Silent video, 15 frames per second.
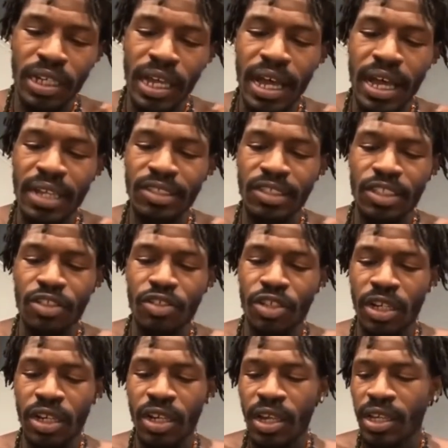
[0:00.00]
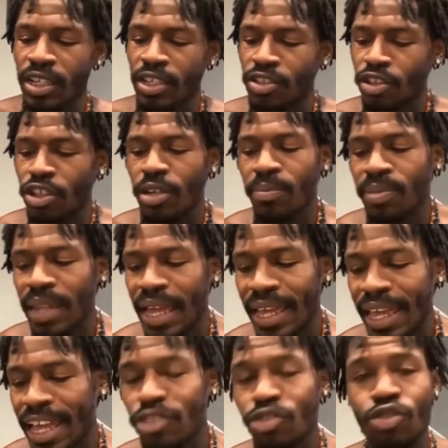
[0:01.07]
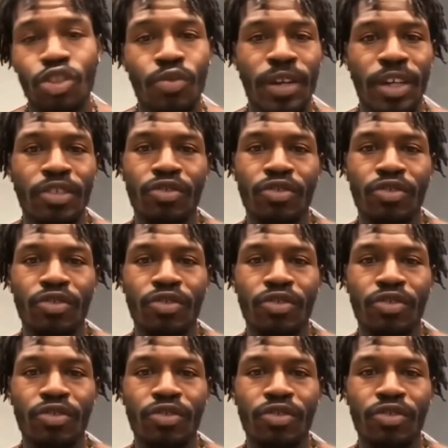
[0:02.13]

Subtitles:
These are your black extraterrestrials.